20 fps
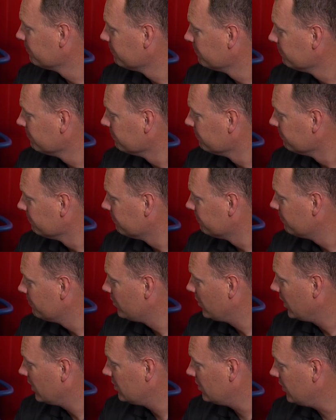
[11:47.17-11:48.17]
Mm
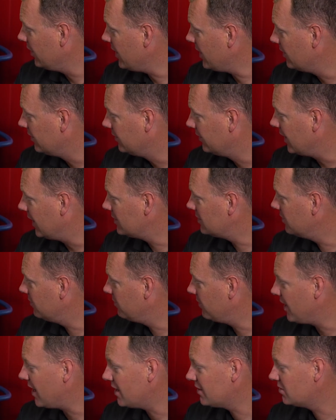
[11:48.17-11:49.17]
-hmm. So yeah, that's the
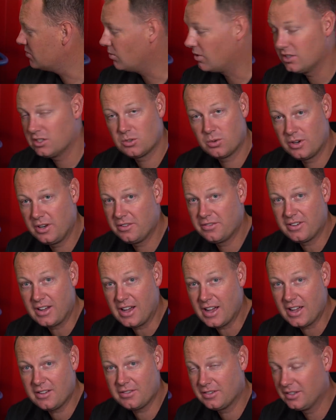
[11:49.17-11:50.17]
FASS
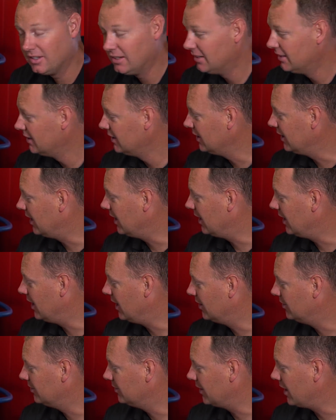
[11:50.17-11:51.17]
125.
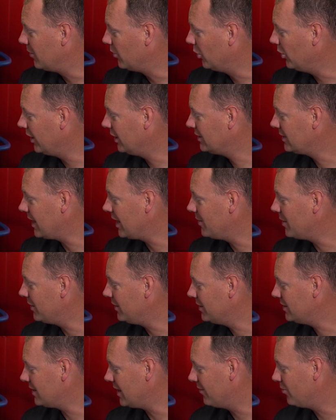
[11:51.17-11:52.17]
Uh, I'm really excited
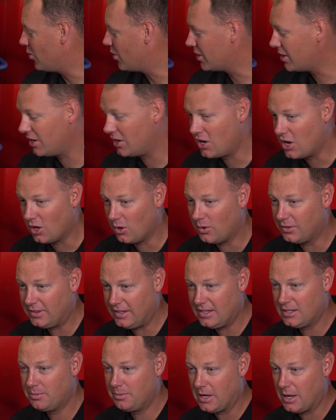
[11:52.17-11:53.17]
about this. I've wanted to know what
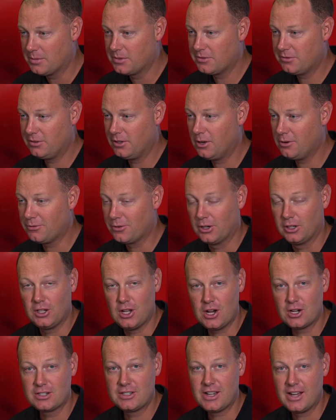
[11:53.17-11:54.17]
these pumps flow for a
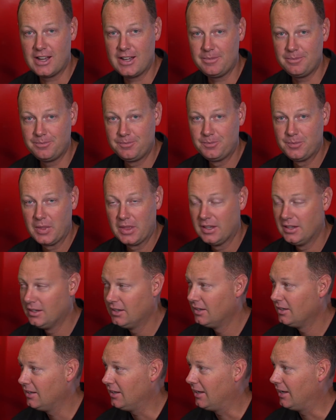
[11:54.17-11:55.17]
long time.
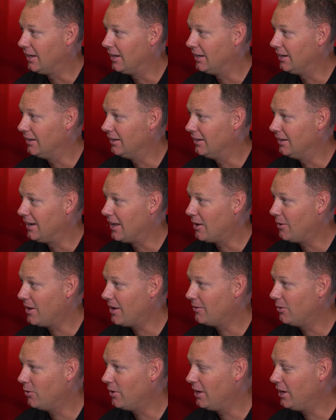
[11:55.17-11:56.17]
And uh, now we
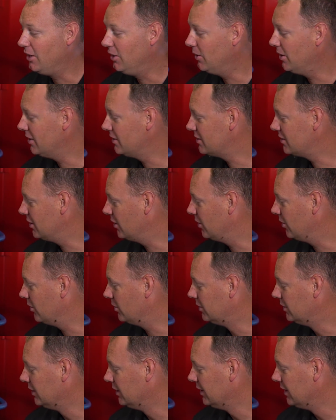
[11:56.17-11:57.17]
have a way to do it.
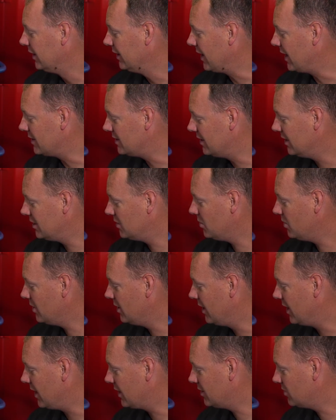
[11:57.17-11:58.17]
So that's this
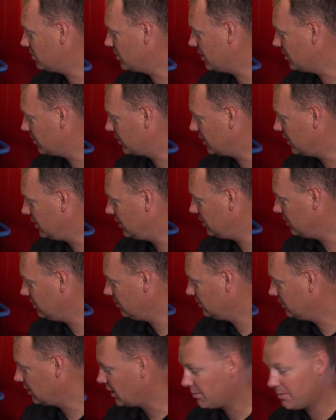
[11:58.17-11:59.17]
one. Next one, we're going to
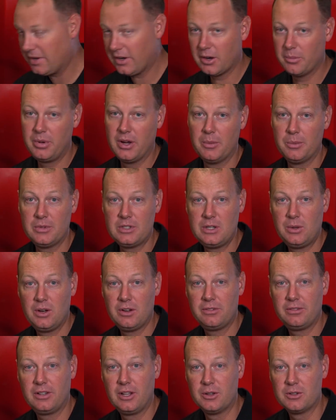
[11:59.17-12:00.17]
do a bigger pump and see
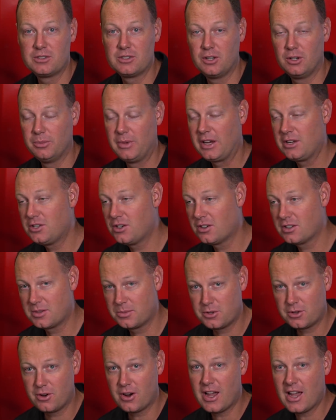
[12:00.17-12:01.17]
what it flows. So make sure to
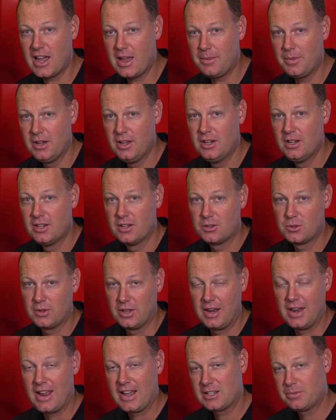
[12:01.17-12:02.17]
subscribe.
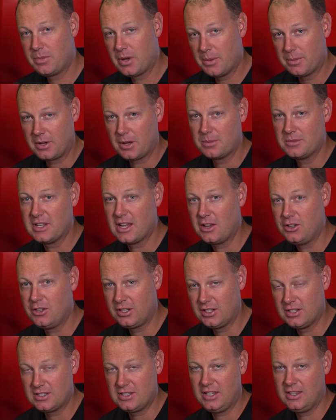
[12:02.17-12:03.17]
So the next pump comes
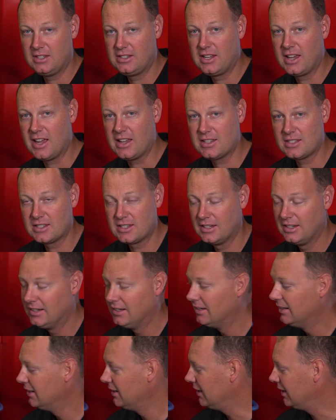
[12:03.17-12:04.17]
can see the test.
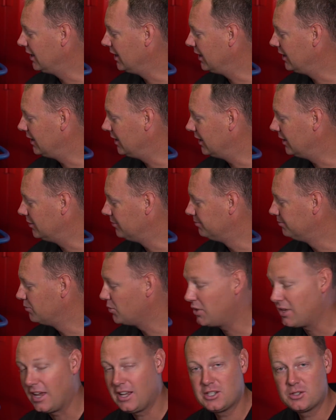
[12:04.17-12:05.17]
And uh,
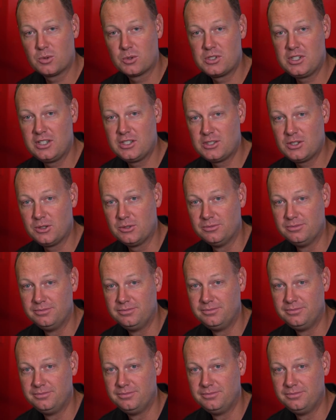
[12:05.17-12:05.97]
thanks. We'll see you soon.